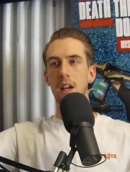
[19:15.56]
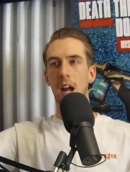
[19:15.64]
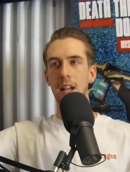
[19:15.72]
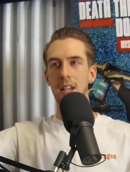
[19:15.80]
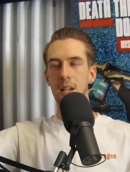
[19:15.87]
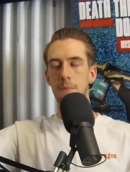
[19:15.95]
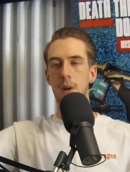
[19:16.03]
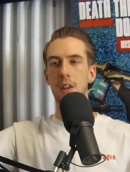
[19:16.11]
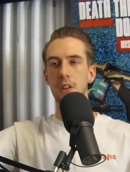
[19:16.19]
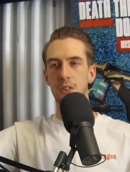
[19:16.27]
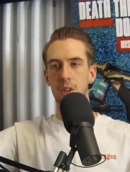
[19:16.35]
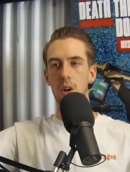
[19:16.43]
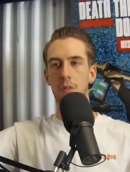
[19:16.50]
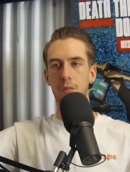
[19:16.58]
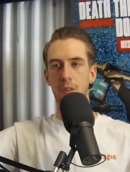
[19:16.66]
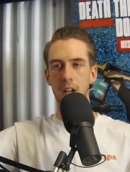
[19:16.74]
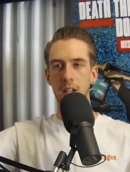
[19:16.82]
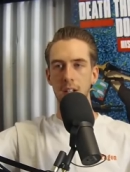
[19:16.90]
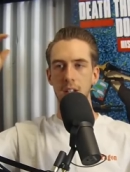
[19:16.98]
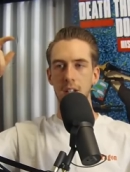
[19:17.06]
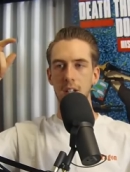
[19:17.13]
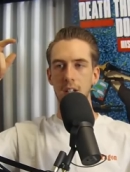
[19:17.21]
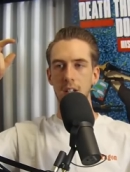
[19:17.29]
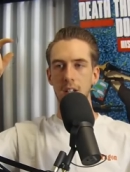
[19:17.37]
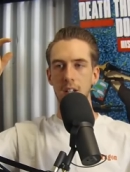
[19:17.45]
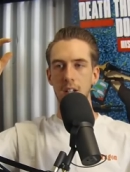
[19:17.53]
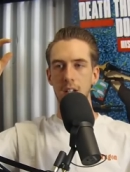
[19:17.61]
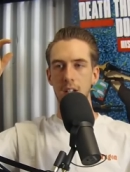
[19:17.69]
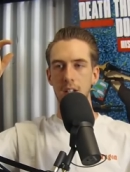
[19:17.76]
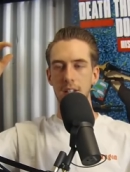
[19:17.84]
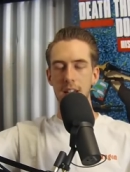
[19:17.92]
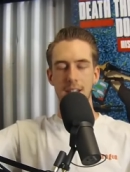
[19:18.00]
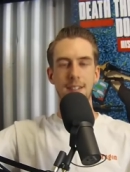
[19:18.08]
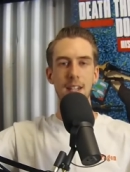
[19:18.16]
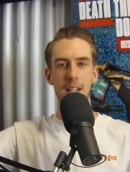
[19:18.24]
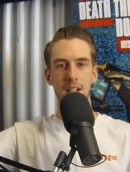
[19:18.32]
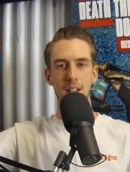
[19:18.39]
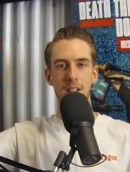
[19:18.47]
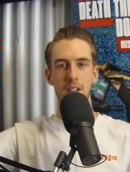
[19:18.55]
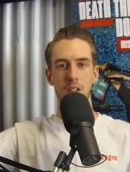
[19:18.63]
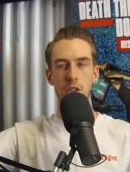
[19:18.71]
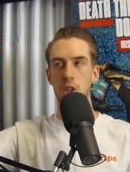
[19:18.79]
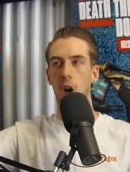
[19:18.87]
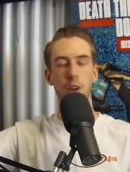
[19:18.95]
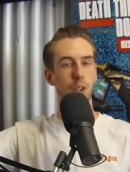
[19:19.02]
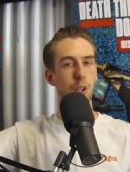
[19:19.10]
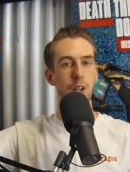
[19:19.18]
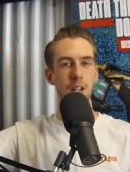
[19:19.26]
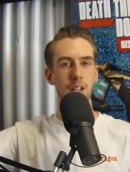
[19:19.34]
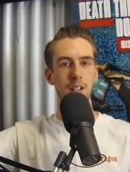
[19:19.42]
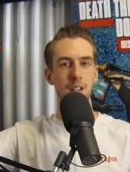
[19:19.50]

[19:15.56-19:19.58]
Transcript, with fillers: and then brother's girlfriend. That's it. So good.